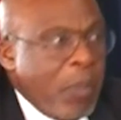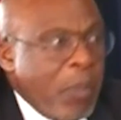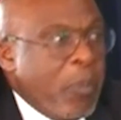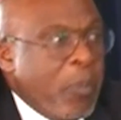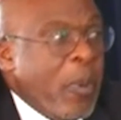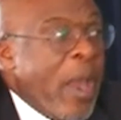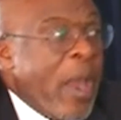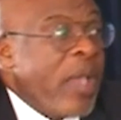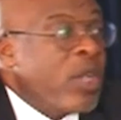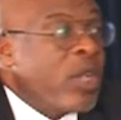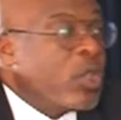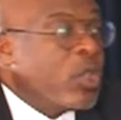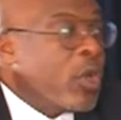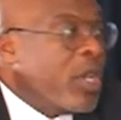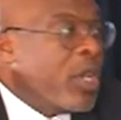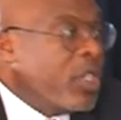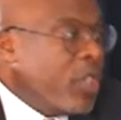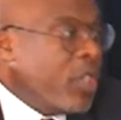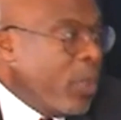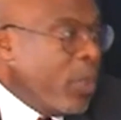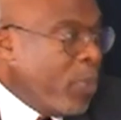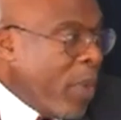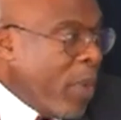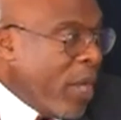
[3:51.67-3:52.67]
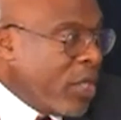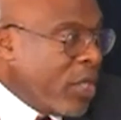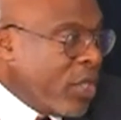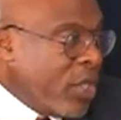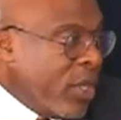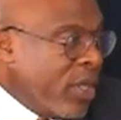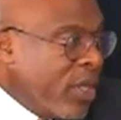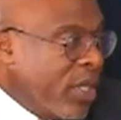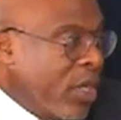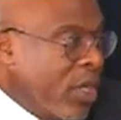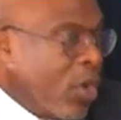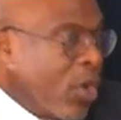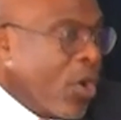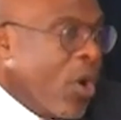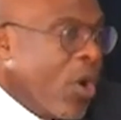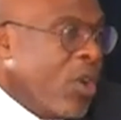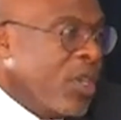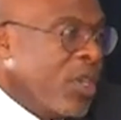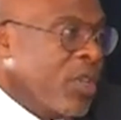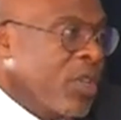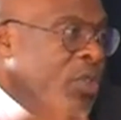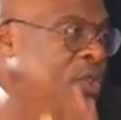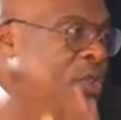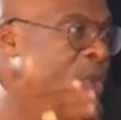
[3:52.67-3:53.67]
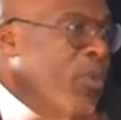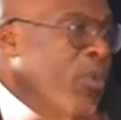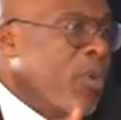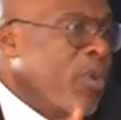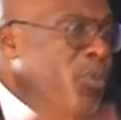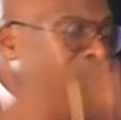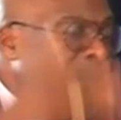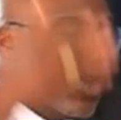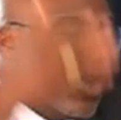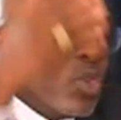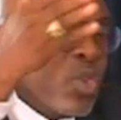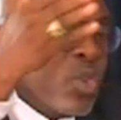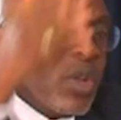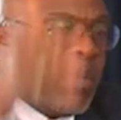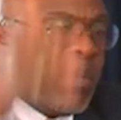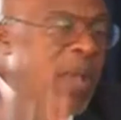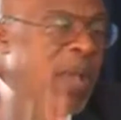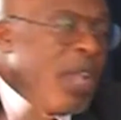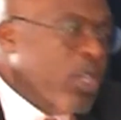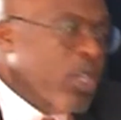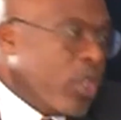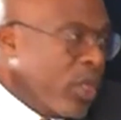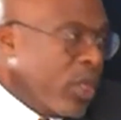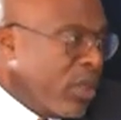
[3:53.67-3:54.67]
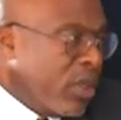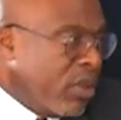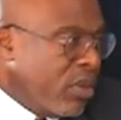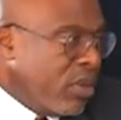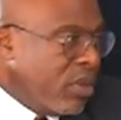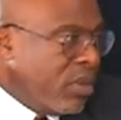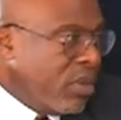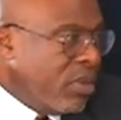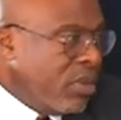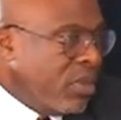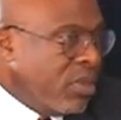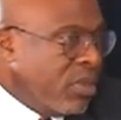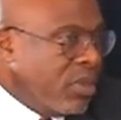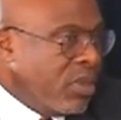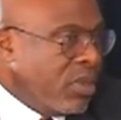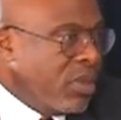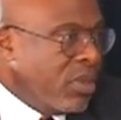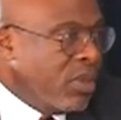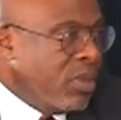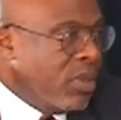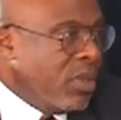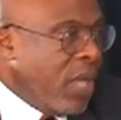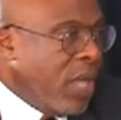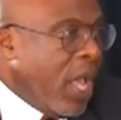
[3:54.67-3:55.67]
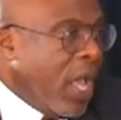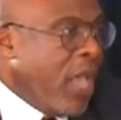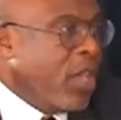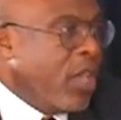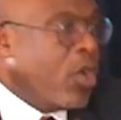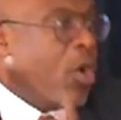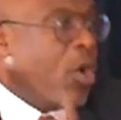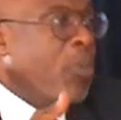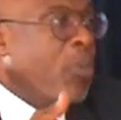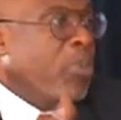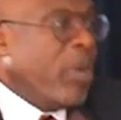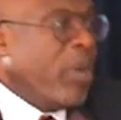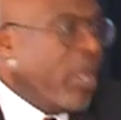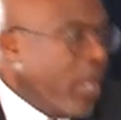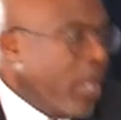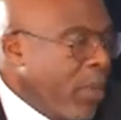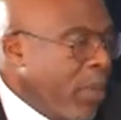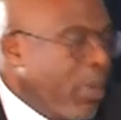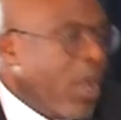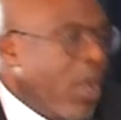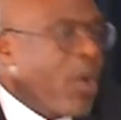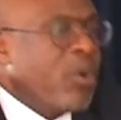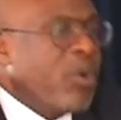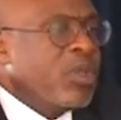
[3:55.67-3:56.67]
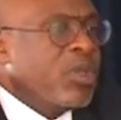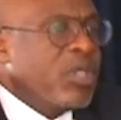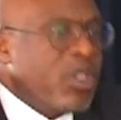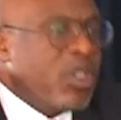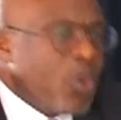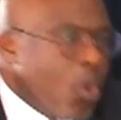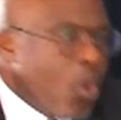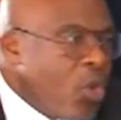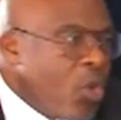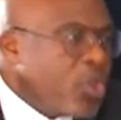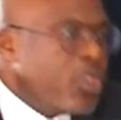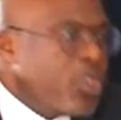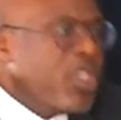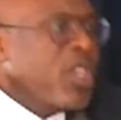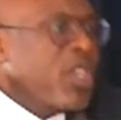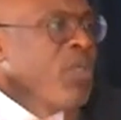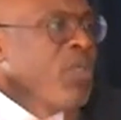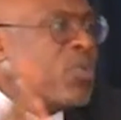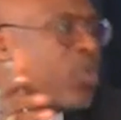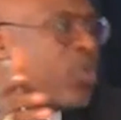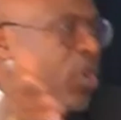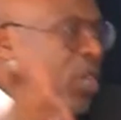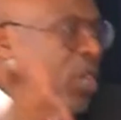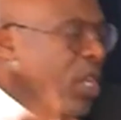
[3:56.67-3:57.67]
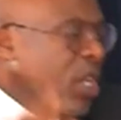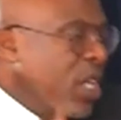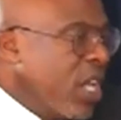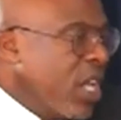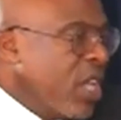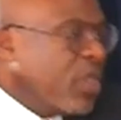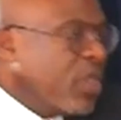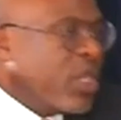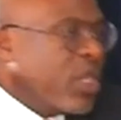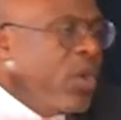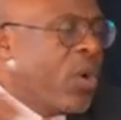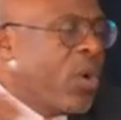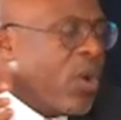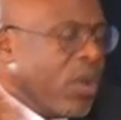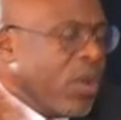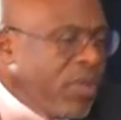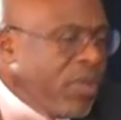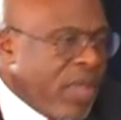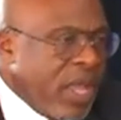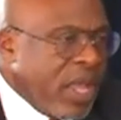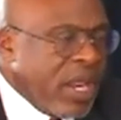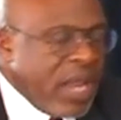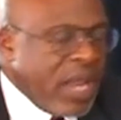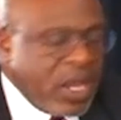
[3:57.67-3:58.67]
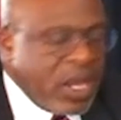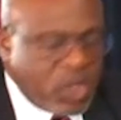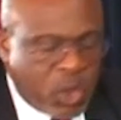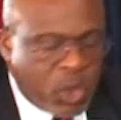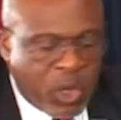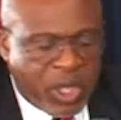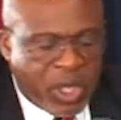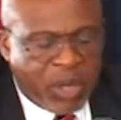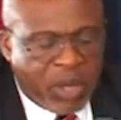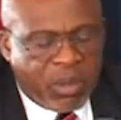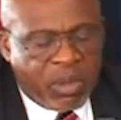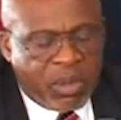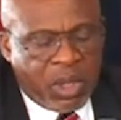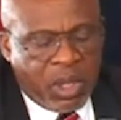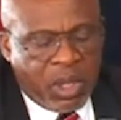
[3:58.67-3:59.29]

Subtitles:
Prior to his departure, he summoned me to the mansion, and he complained about the ghost names on the list and all of that. And I told him